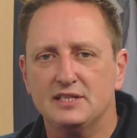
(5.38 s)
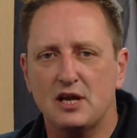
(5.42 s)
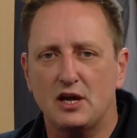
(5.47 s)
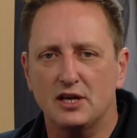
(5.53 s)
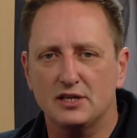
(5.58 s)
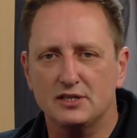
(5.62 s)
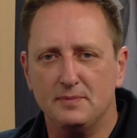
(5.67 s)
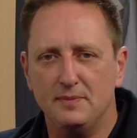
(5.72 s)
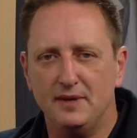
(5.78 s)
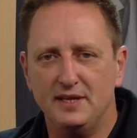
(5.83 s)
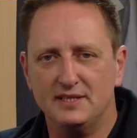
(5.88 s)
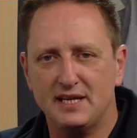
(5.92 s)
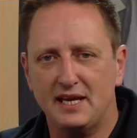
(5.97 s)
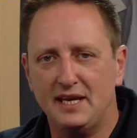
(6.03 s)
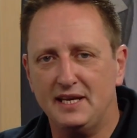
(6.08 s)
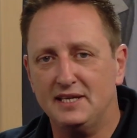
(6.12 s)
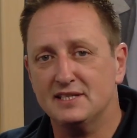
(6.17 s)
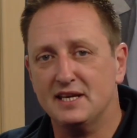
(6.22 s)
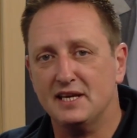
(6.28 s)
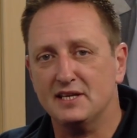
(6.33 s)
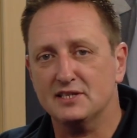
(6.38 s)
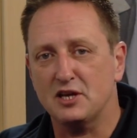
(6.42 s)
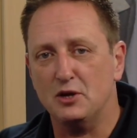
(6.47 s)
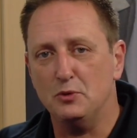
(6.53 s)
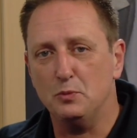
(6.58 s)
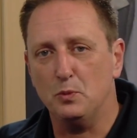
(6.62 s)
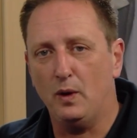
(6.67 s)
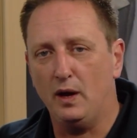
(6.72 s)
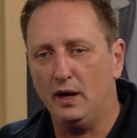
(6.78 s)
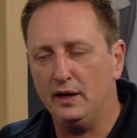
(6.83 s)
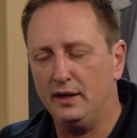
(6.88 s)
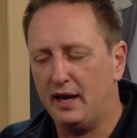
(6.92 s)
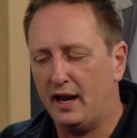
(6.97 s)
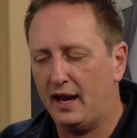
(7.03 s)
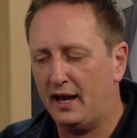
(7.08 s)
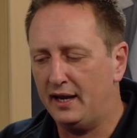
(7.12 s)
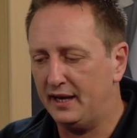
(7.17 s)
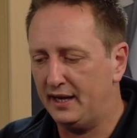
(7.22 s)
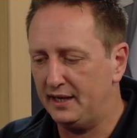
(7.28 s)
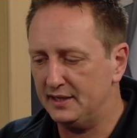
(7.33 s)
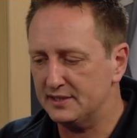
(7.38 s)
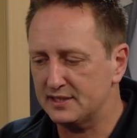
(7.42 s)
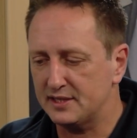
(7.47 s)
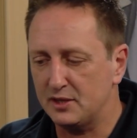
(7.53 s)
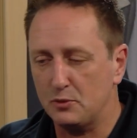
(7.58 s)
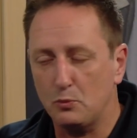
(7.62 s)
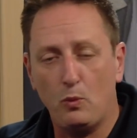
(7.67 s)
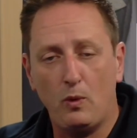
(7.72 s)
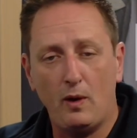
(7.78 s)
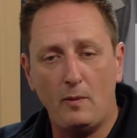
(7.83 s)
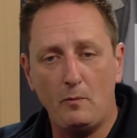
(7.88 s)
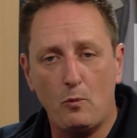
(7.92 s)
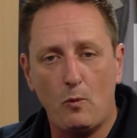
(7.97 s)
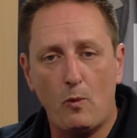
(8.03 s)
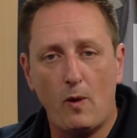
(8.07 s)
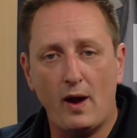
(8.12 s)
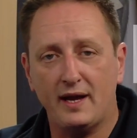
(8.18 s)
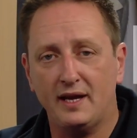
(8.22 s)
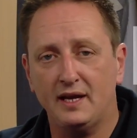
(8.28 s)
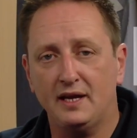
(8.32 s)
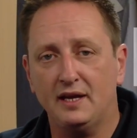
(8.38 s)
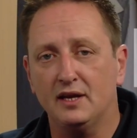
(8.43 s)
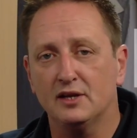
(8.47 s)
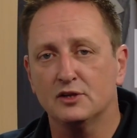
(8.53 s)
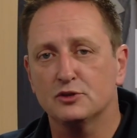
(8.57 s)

item is E601 and it's the one-way